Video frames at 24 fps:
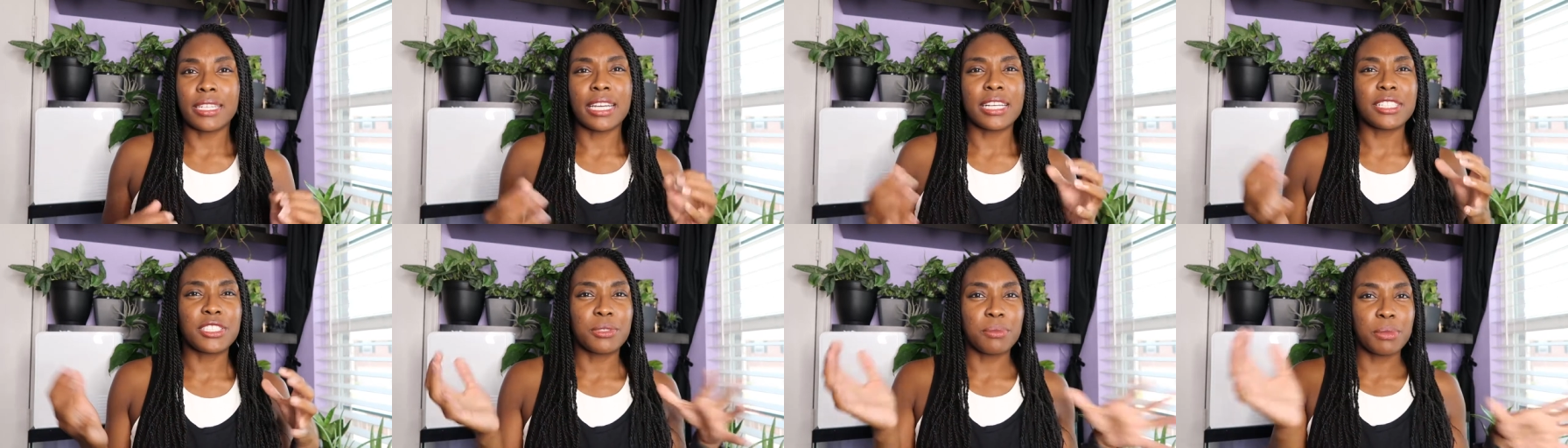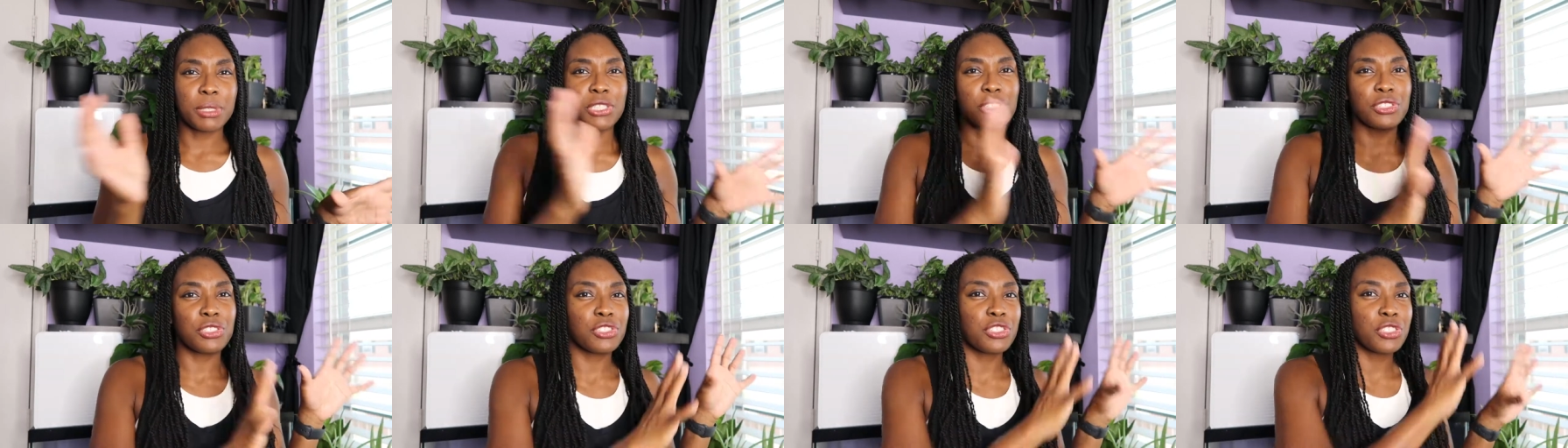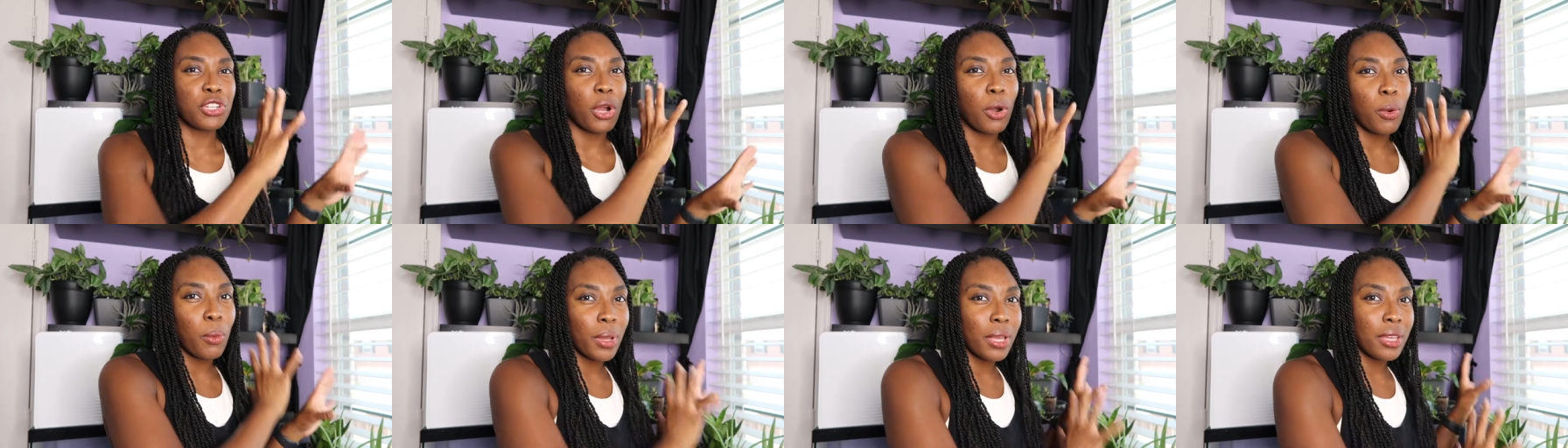not so much
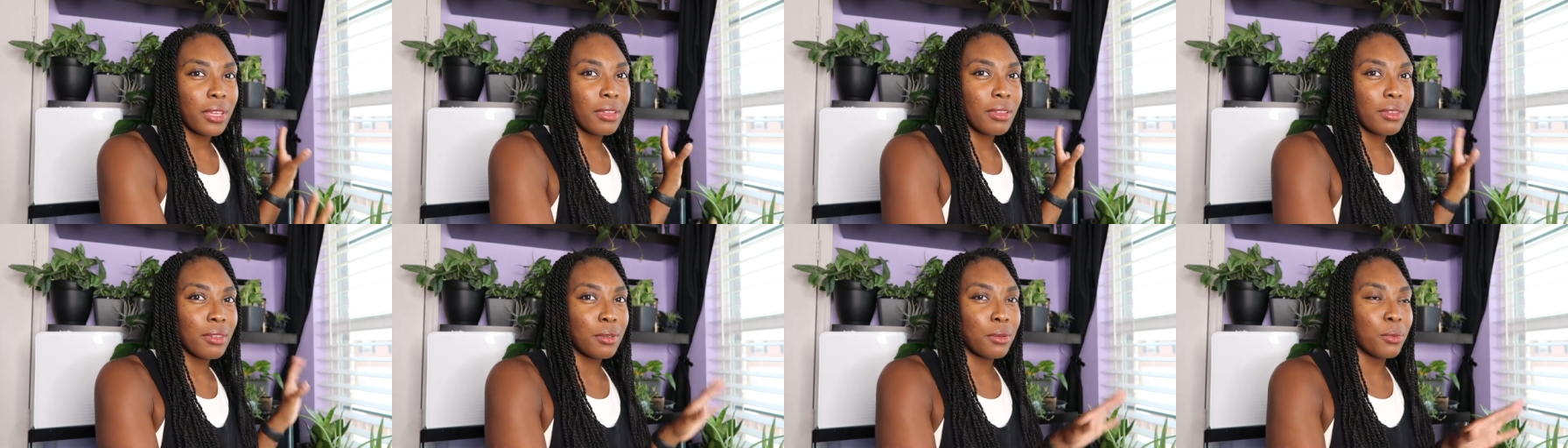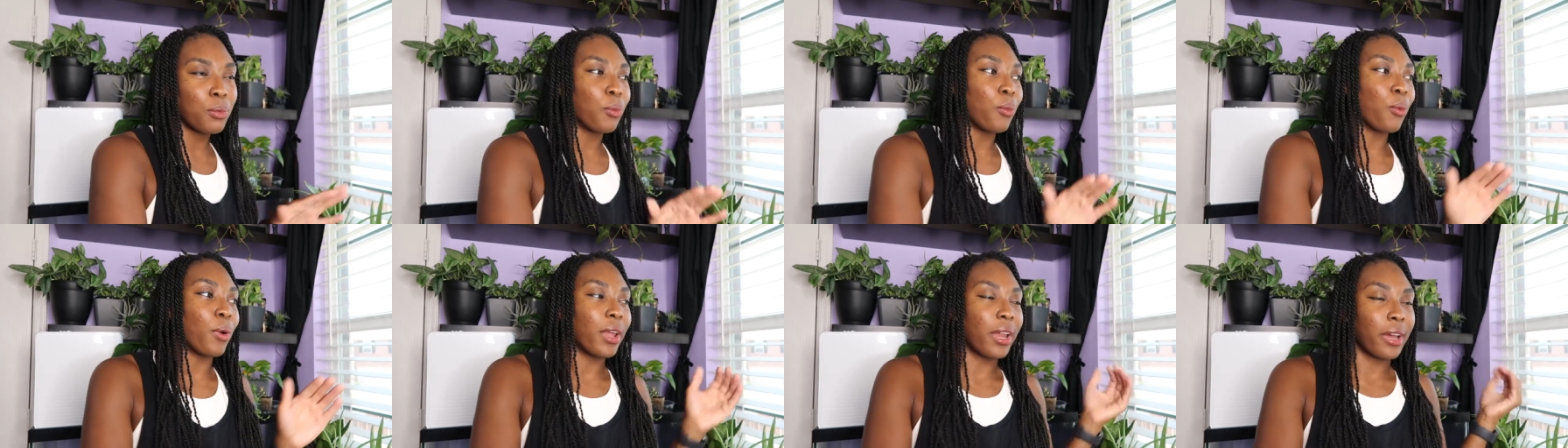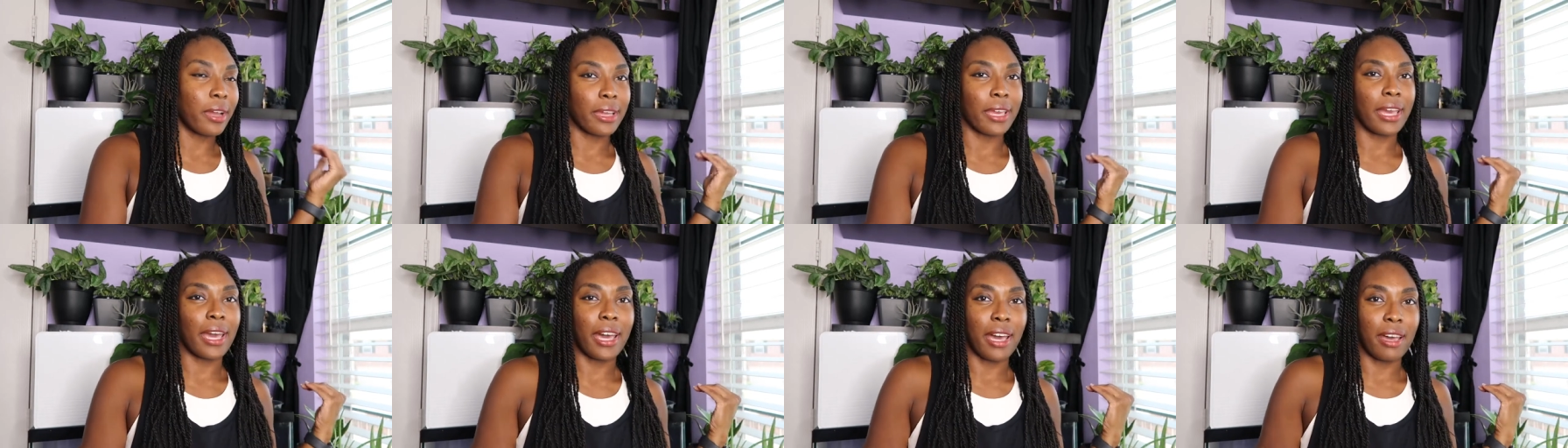showing you what
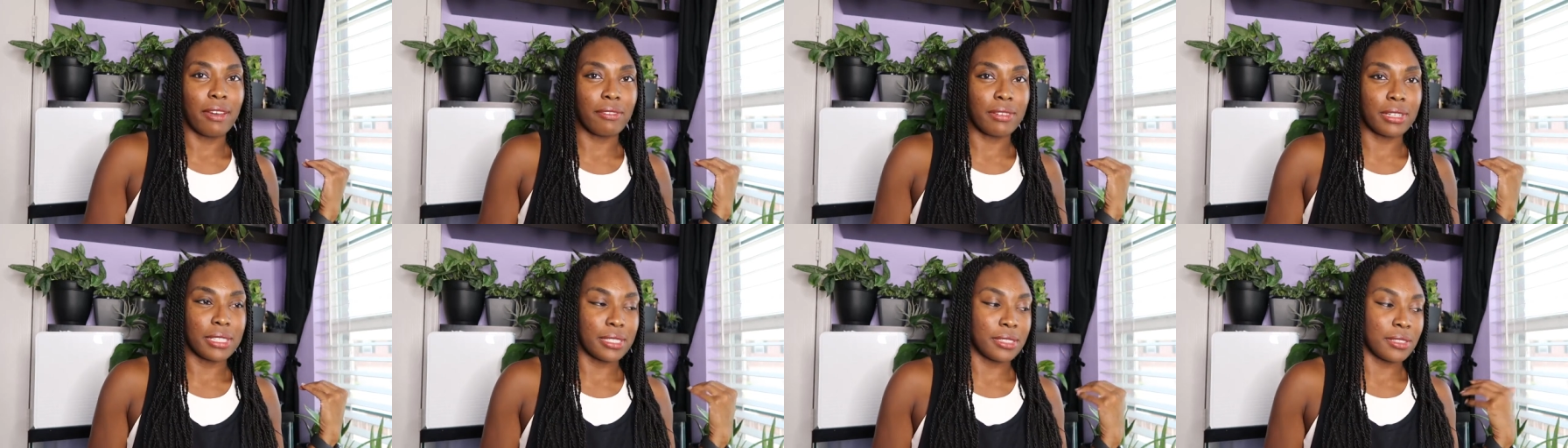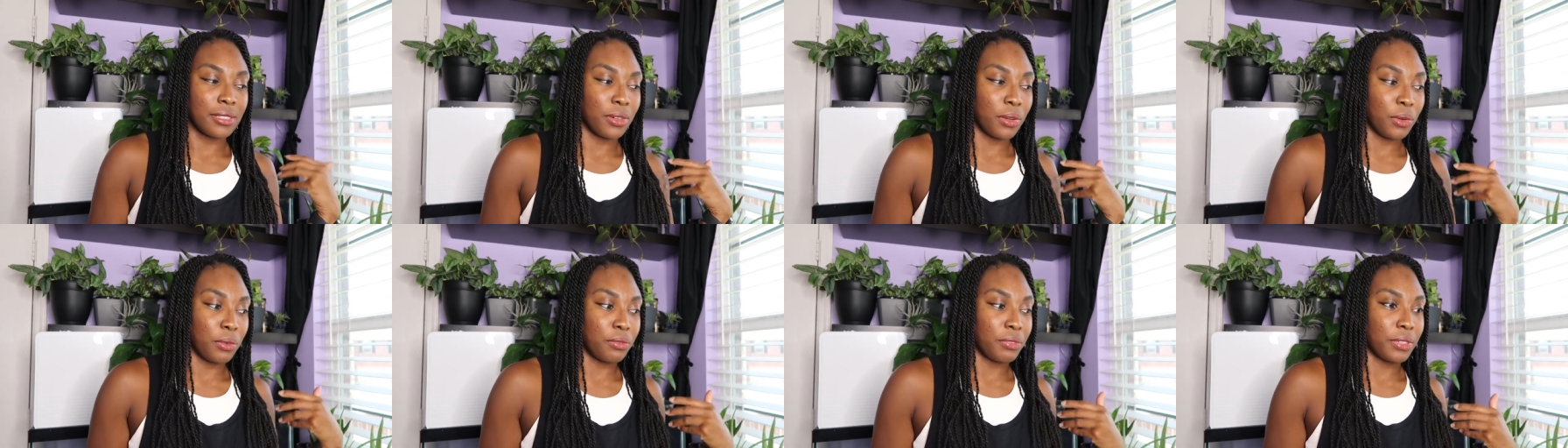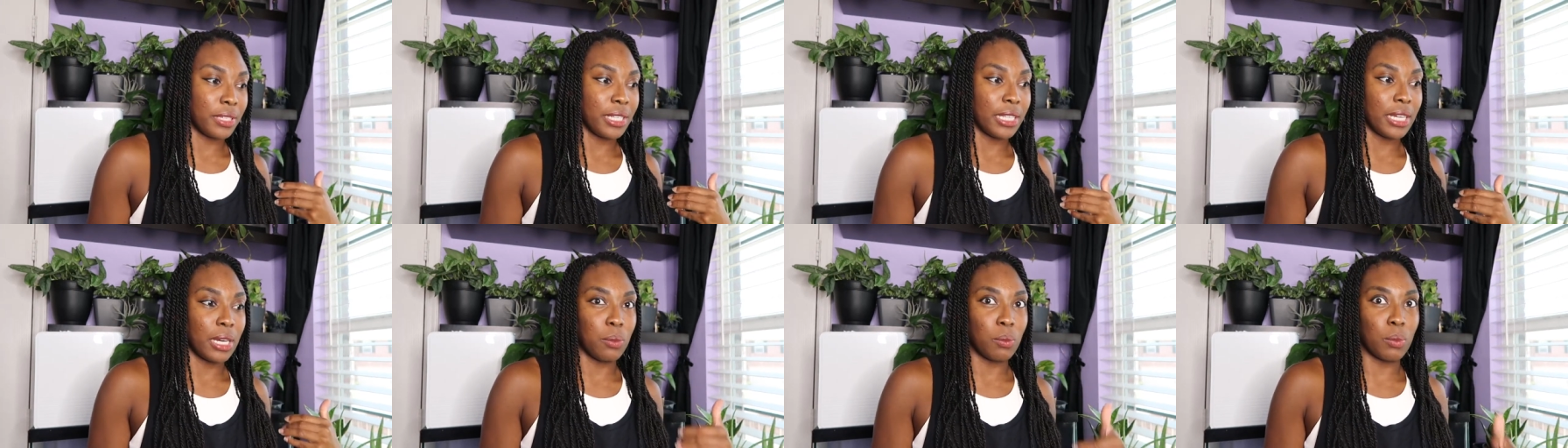I have, because
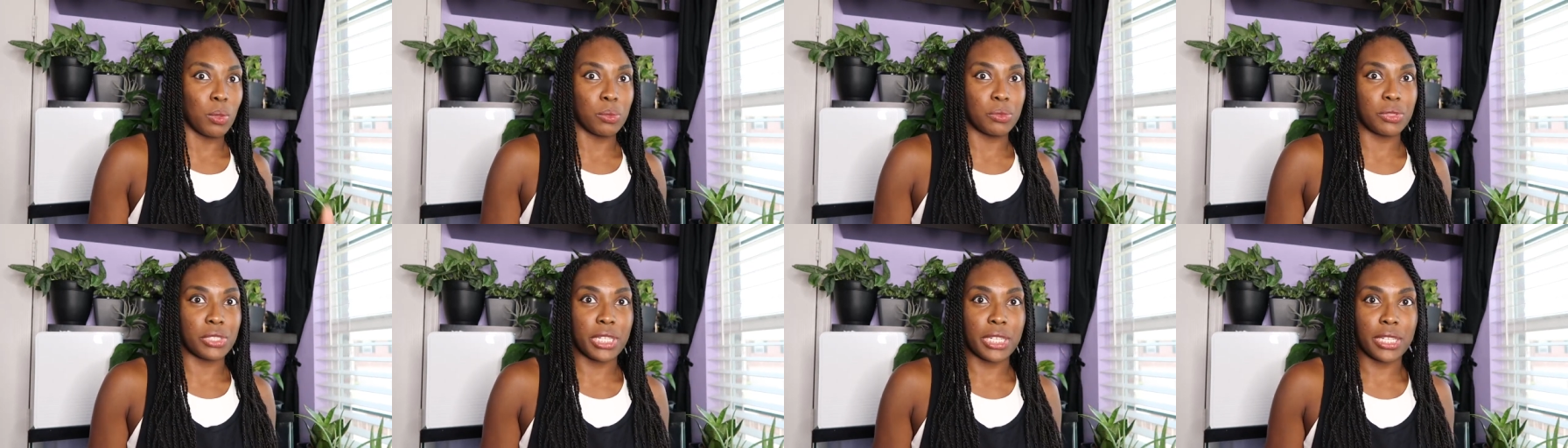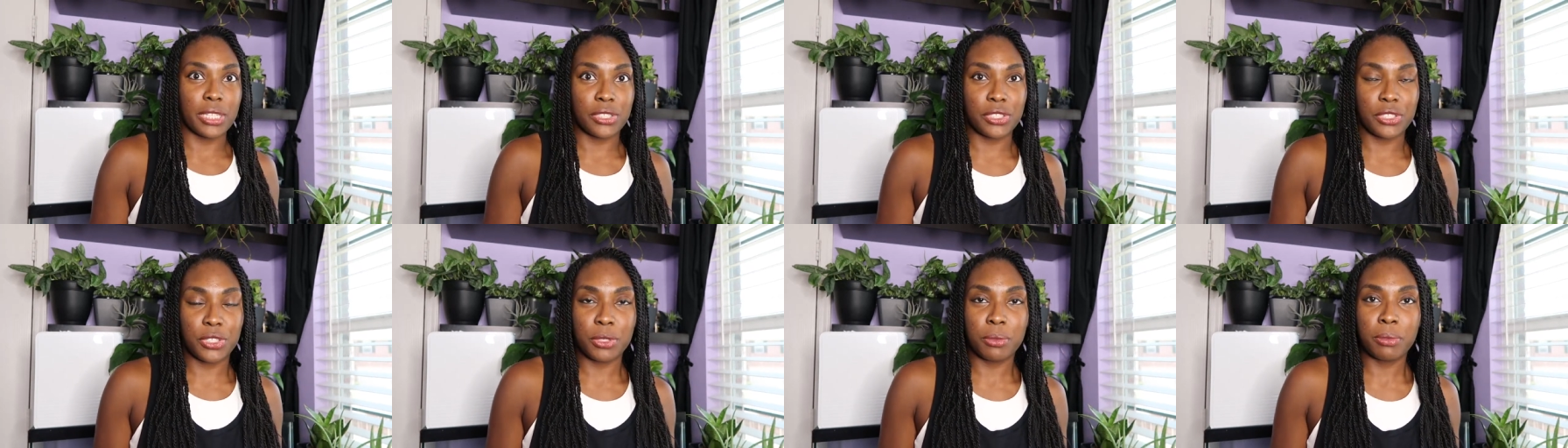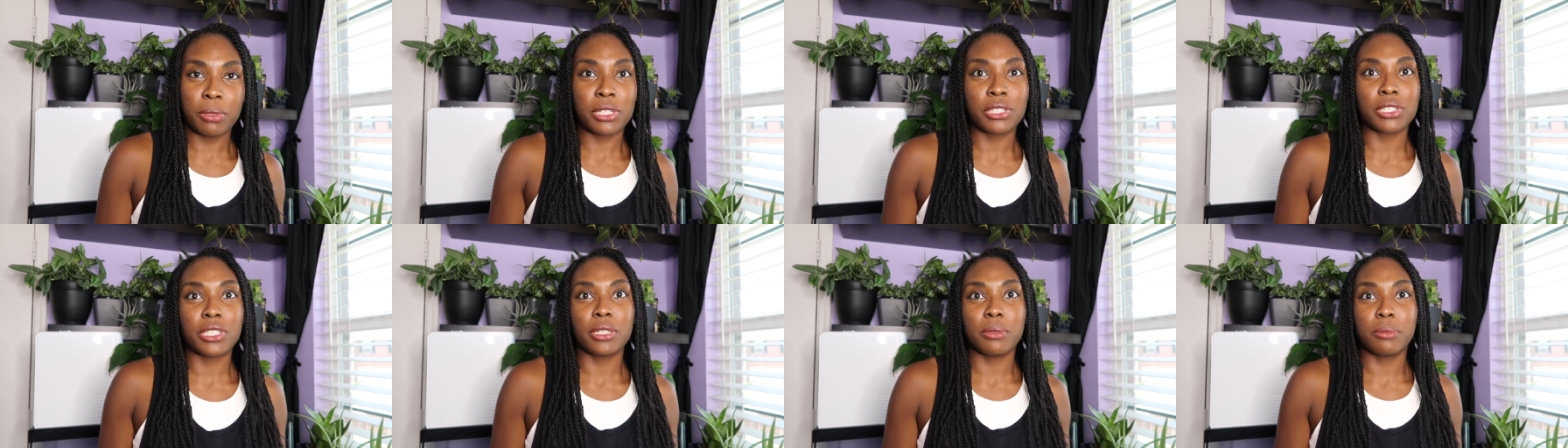hopefully that won't change too
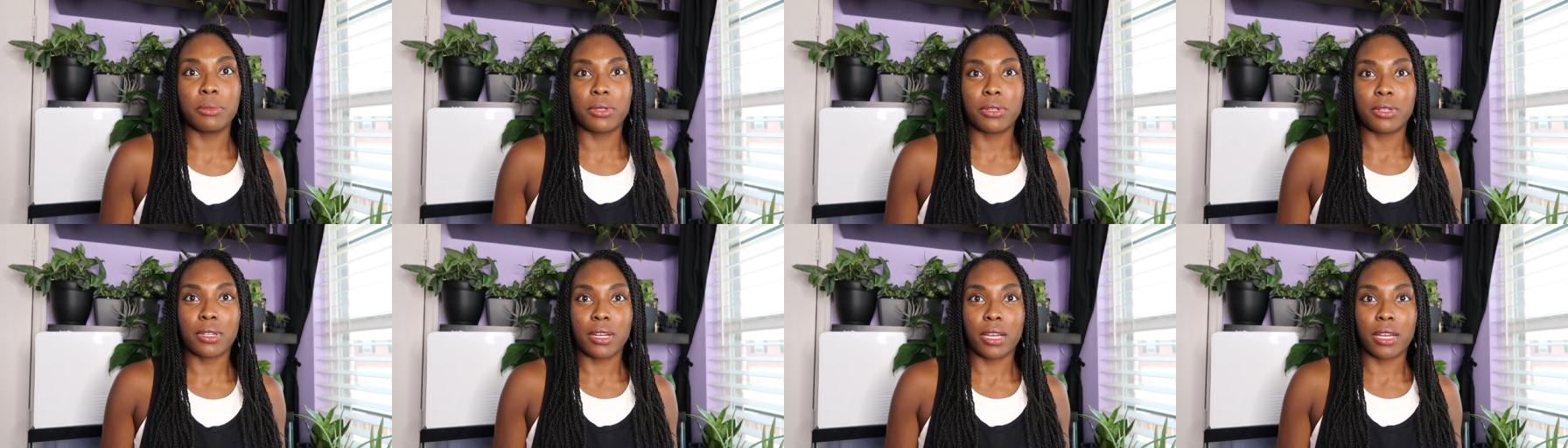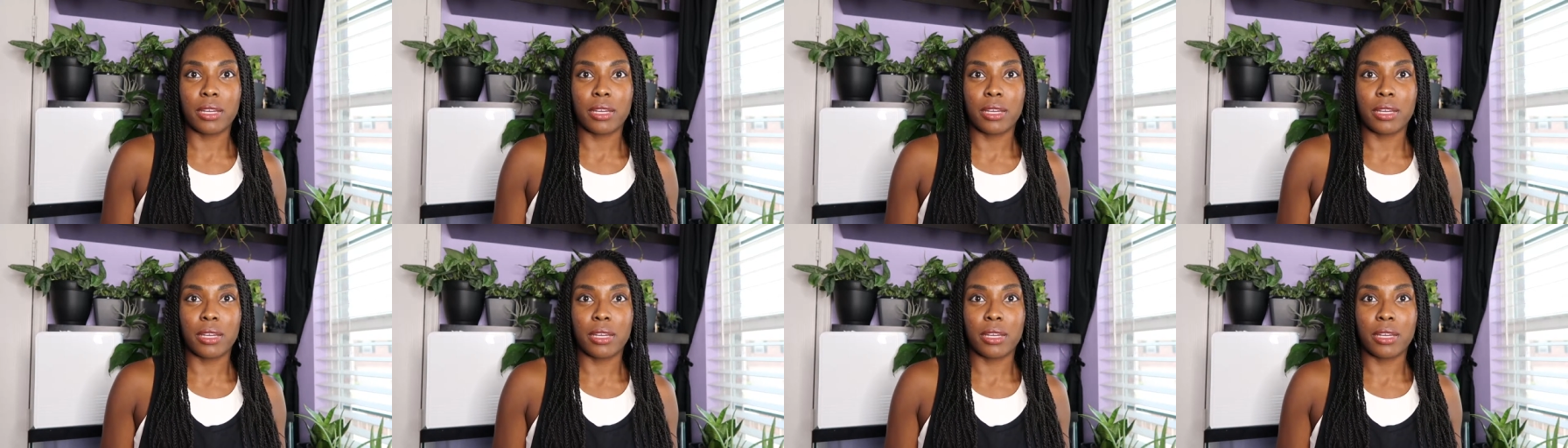much anymore.